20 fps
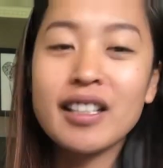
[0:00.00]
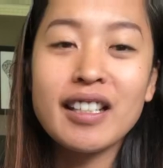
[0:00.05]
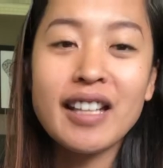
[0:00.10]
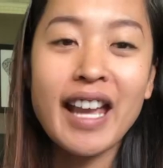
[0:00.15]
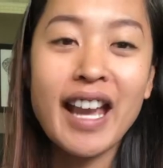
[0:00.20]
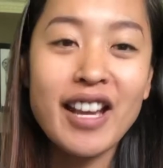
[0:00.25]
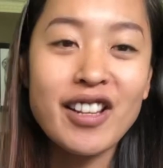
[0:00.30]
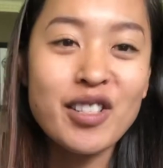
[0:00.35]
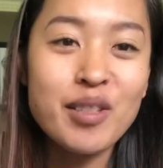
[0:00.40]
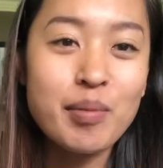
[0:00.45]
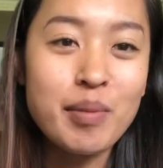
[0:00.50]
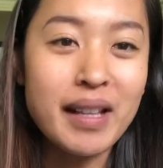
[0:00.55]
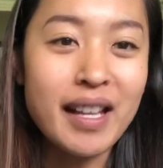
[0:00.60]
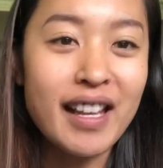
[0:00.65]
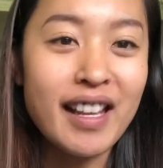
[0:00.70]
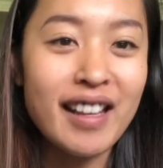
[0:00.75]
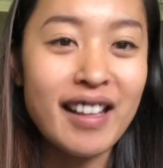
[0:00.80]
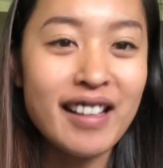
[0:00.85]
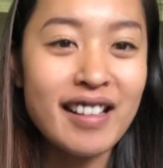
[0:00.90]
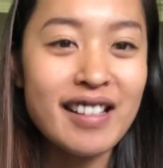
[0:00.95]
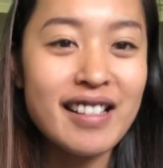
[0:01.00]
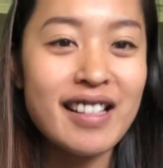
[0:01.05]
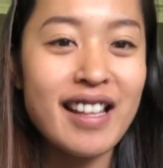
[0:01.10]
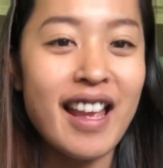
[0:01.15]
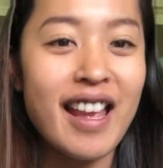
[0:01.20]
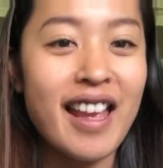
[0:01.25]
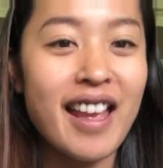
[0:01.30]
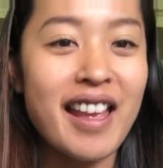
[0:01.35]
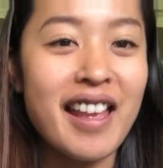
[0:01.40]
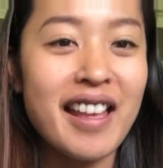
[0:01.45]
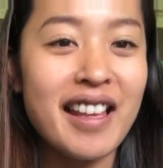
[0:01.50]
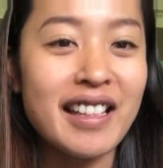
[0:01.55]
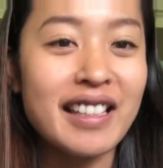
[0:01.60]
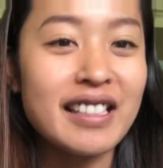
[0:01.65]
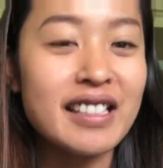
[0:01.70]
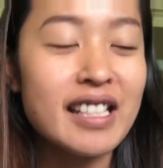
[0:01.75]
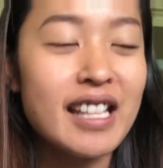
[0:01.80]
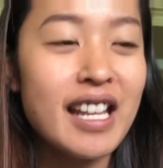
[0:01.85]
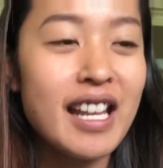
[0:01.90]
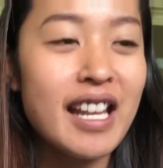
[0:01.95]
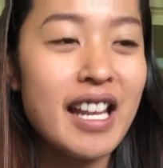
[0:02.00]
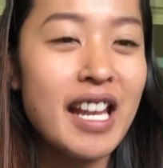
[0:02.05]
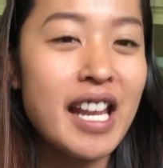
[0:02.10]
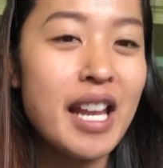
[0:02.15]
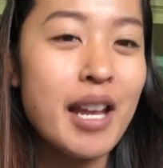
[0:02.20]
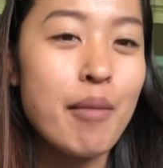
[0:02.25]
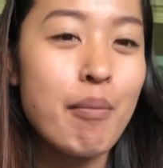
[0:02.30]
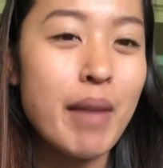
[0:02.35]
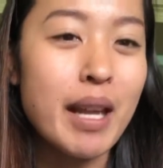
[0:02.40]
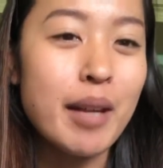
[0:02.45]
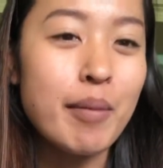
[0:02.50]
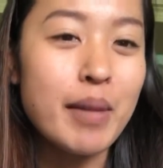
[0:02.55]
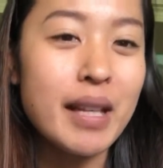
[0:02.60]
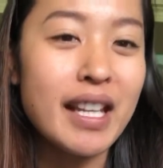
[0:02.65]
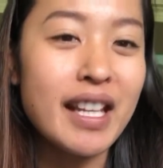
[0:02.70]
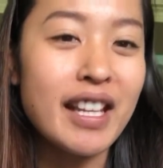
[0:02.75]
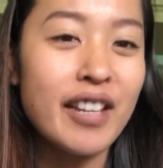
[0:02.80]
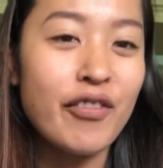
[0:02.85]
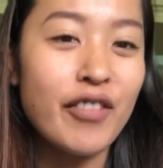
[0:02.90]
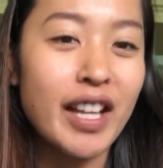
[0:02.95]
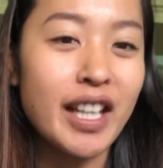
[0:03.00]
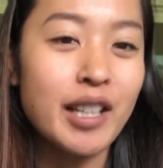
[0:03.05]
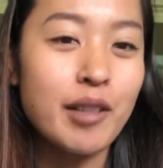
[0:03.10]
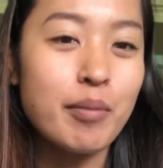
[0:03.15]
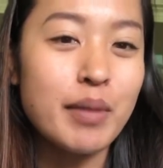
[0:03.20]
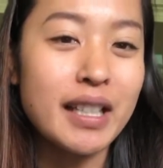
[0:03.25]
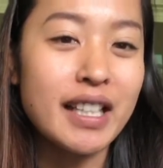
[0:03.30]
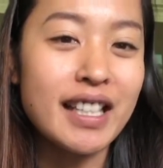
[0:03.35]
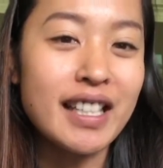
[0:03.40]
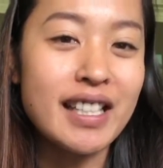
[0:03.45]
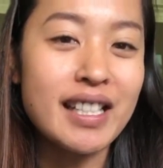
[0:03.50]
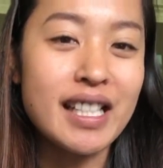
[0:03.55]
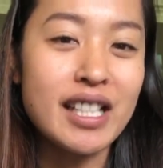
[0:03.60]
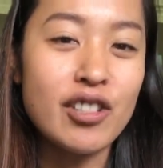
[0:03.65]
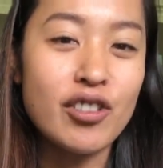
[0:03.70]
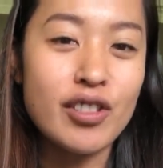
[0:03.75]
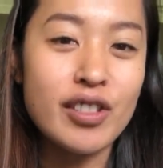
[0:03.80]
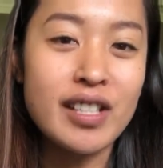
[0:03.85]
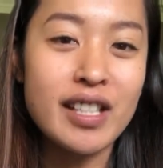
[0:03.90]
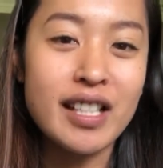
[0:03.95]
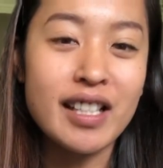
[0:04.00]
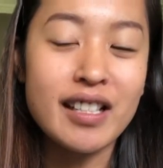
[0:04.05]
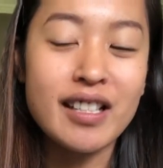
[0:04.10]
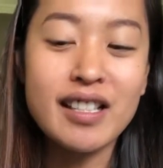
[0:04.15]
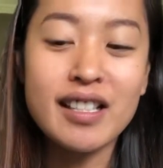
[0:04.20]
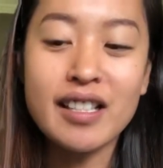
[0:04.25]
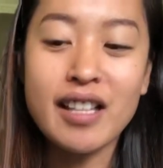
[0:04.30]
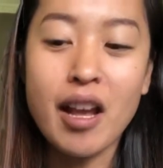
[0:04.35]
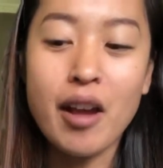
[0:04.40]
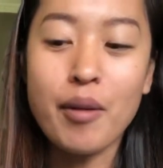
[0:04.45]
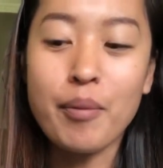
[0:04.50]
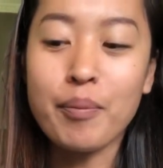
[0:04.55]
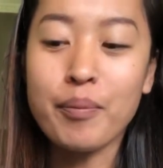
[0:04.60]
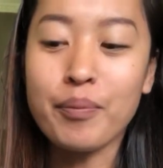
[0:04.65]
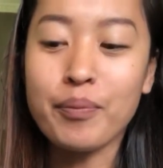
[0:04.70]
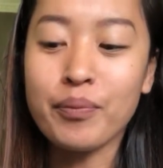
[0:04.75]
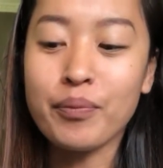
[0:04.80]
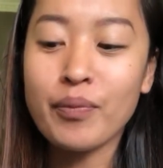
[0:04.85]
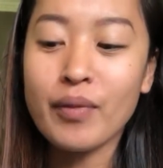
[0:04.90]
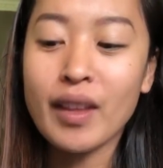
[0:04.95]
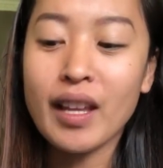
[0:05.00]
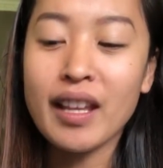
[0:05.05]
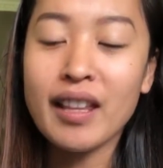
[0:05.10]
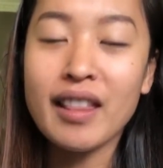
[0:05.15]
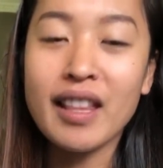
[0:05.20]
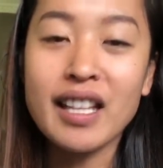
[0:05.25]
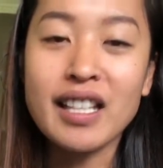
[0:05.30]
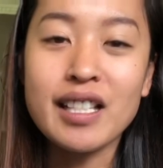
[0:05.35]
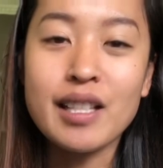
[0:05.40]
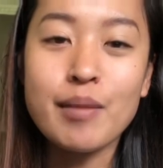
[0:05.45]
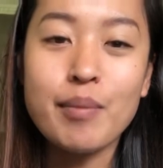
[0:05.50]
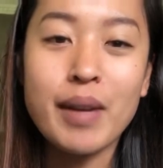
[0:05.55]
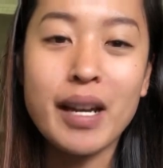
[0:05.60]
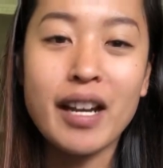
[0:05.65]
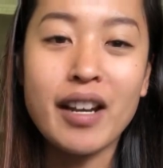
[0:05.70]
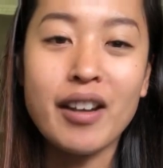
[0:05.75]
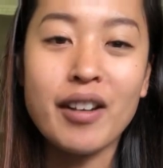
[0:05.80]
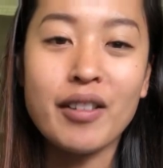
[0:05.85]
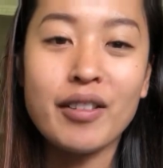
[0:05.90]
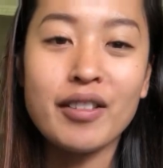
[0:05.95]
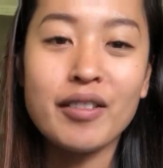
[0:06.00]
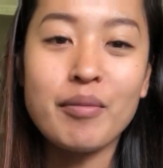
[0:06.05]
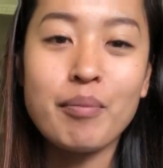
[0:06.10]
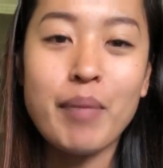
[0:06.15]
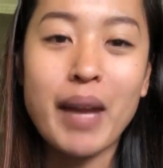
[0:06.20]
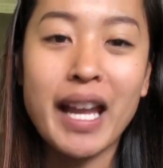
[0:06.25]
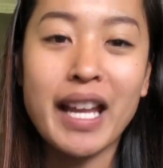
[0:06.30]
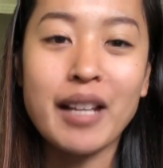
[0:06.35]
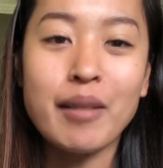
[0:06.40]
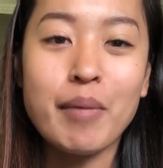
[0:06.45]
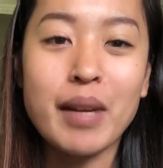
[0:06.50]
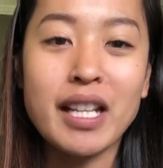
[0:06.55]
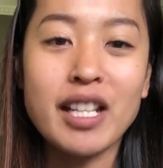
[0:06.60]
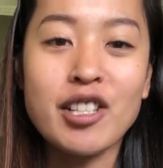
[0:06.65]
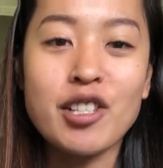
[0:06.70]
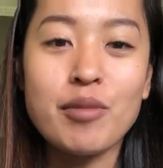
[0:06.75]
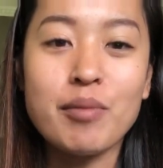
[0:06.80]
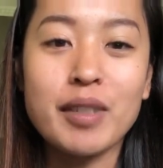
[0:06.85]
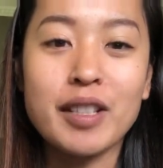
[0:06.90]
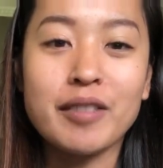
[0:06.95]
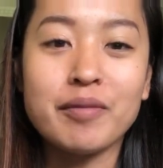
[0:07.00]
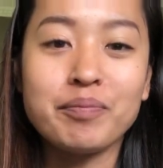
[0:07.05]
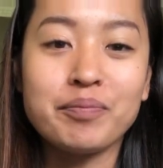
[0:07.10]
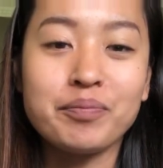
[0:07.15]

houseplants, and maybe if anybody is interested, some things about pain management.